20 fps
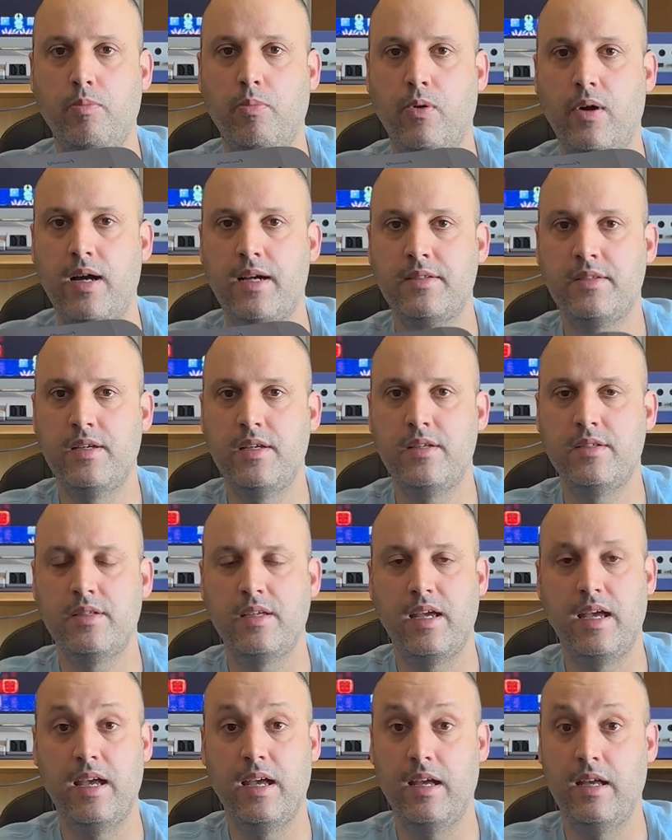process,
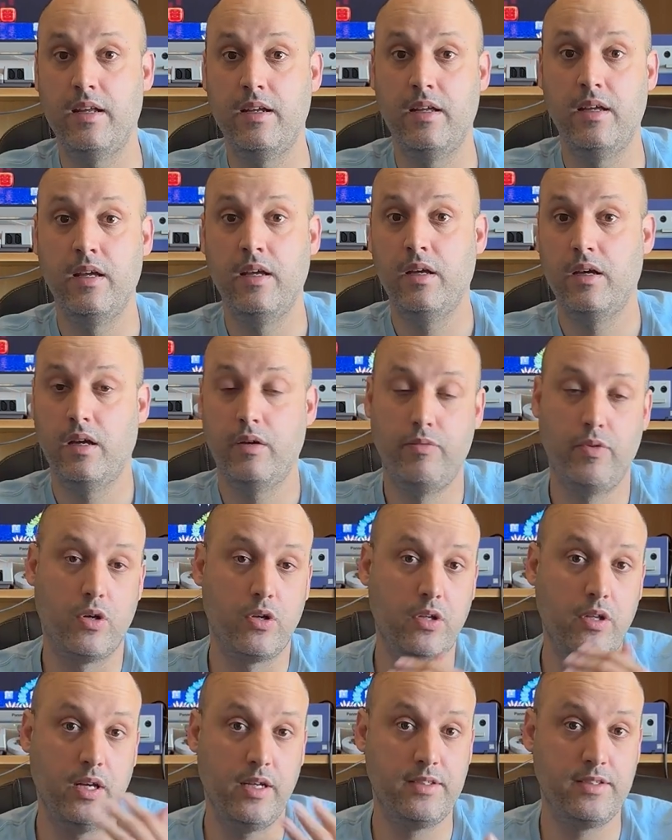and if a
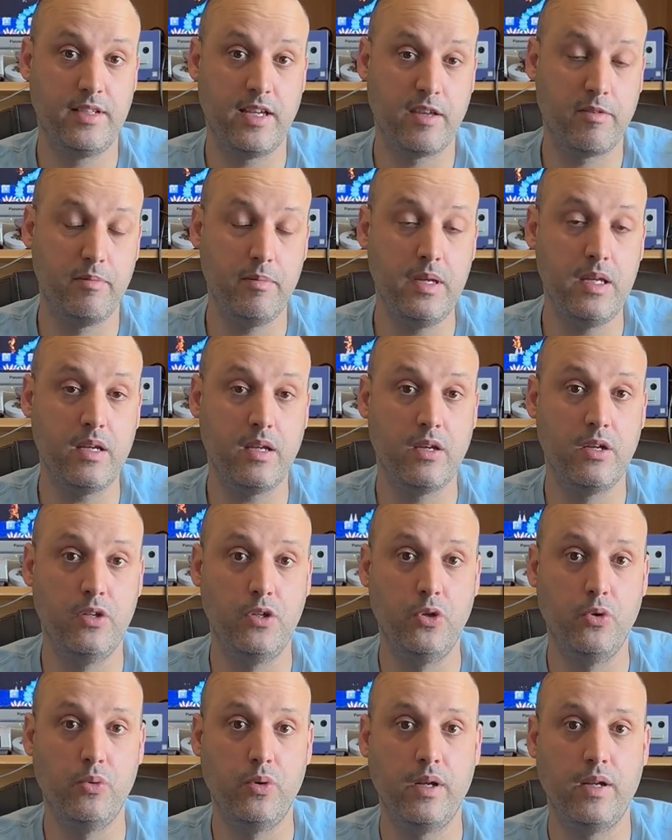klutz like me can
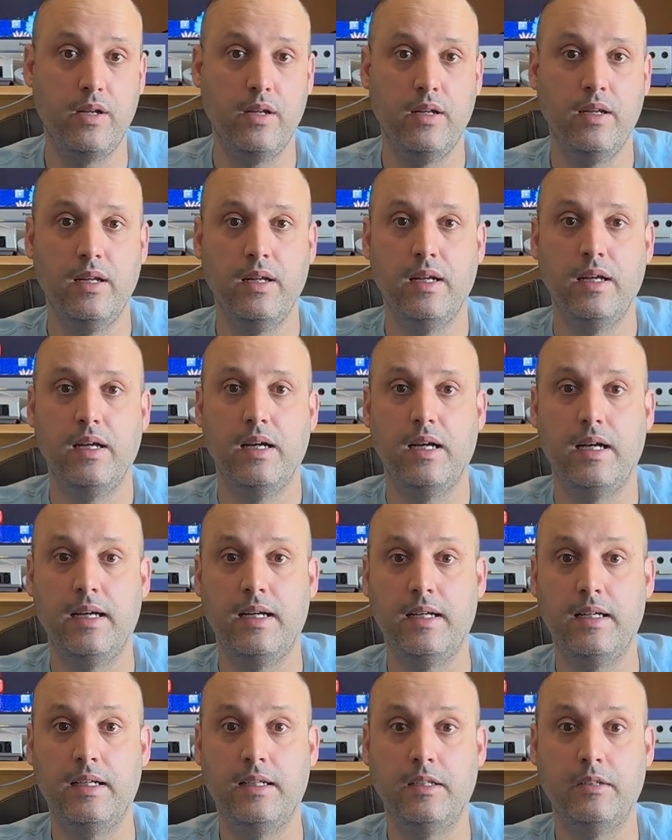do it,
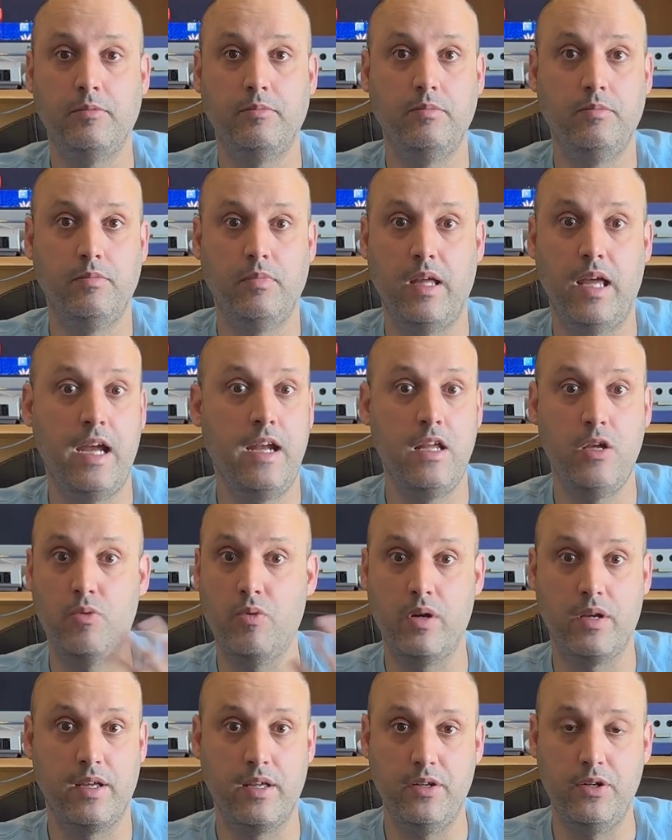
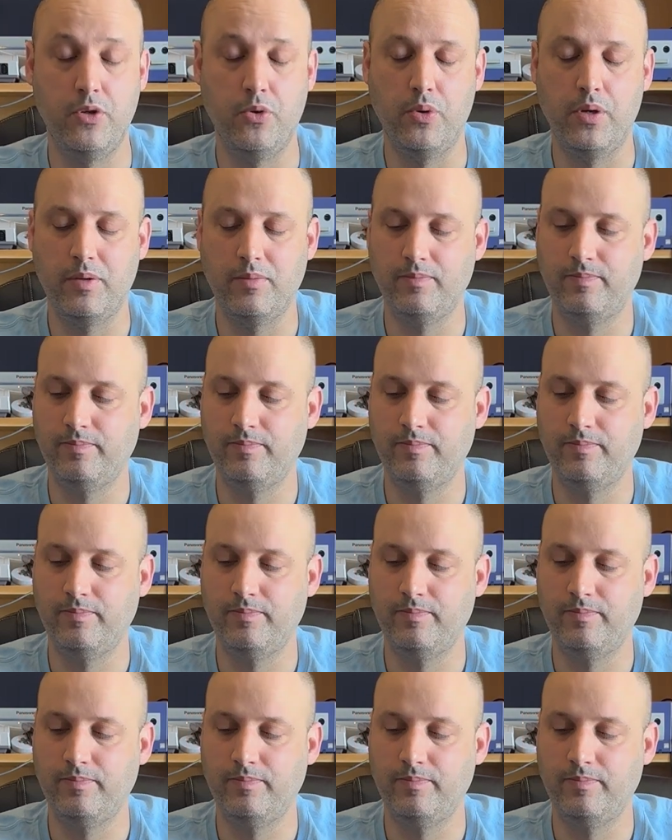anyone can do it.